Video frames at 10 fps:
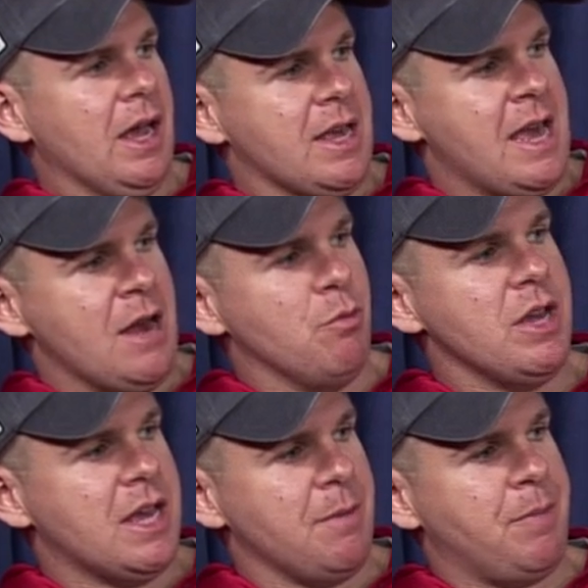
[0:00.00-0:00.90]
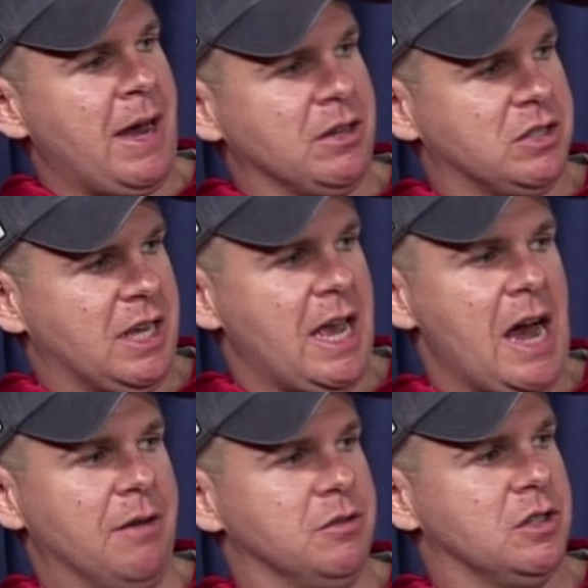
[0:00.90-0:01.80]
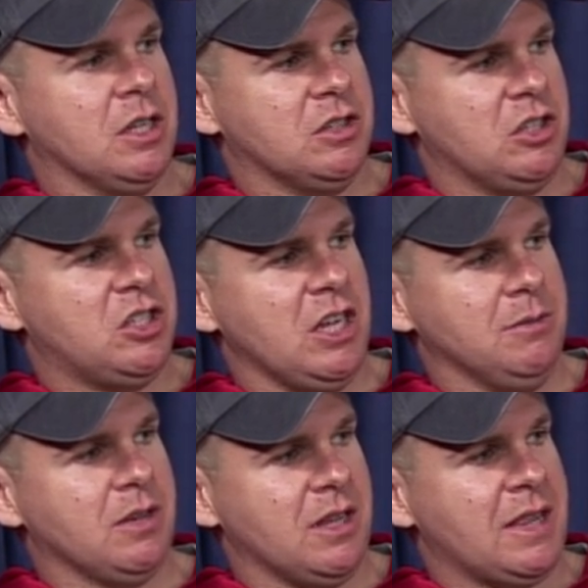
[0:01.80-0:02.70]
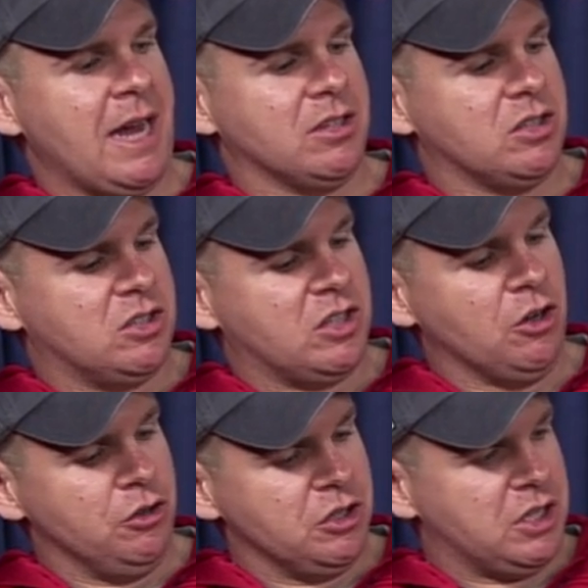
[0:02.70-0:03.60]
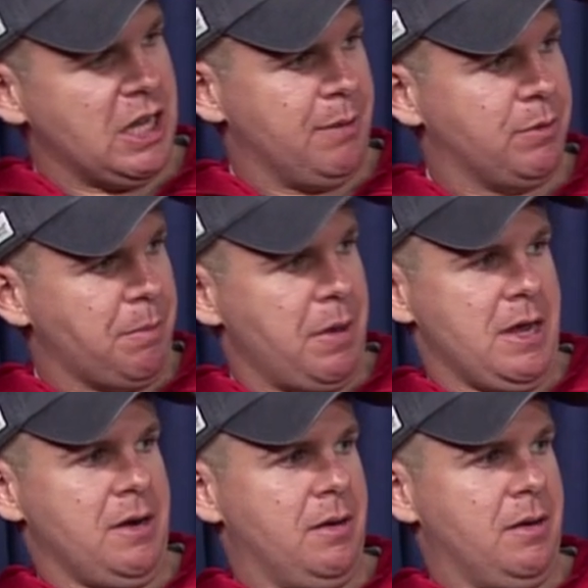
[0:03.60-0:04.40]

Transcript: Can we get past the Cavs? Because it seems like that's still the team to beat.